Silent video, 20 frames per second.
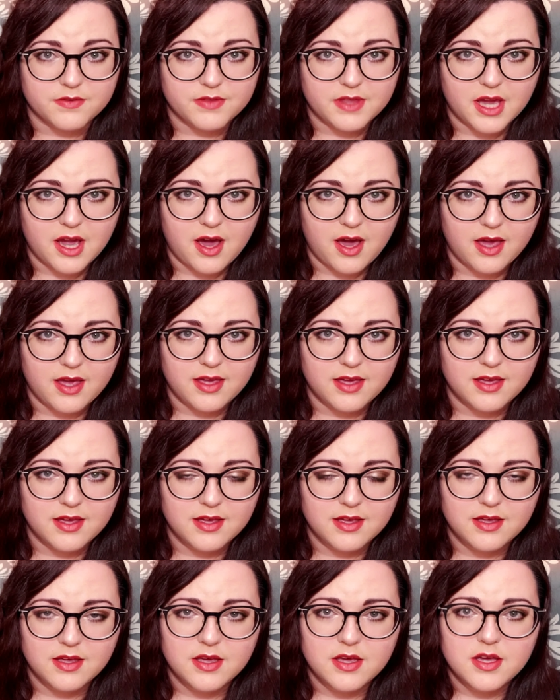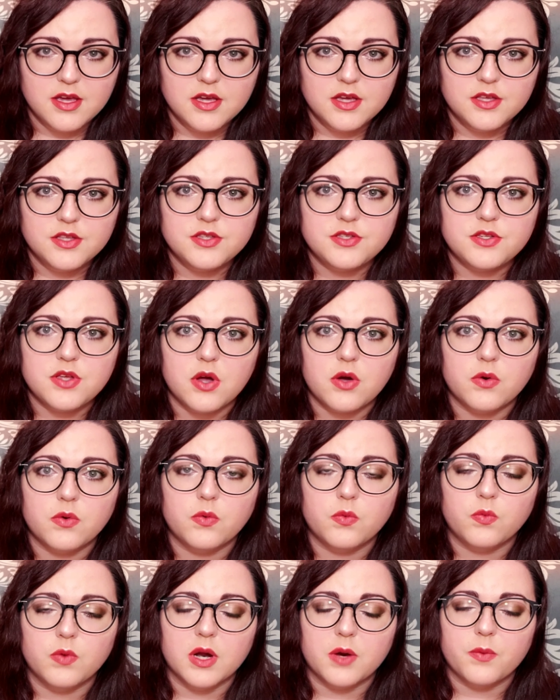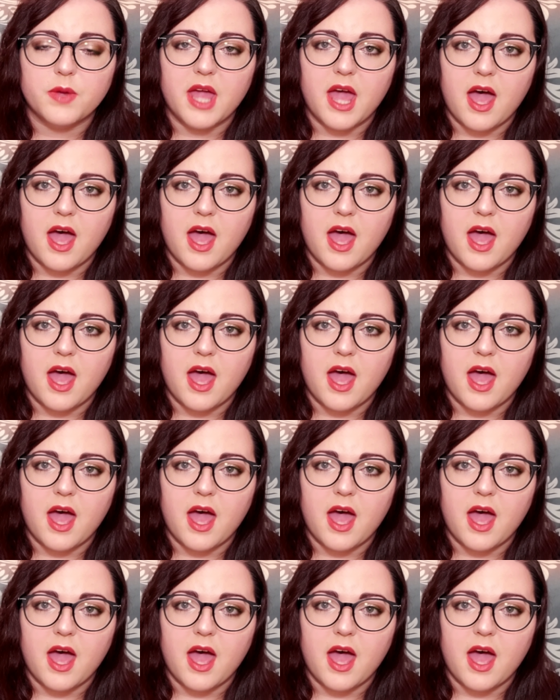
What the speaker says: of the eye. So where we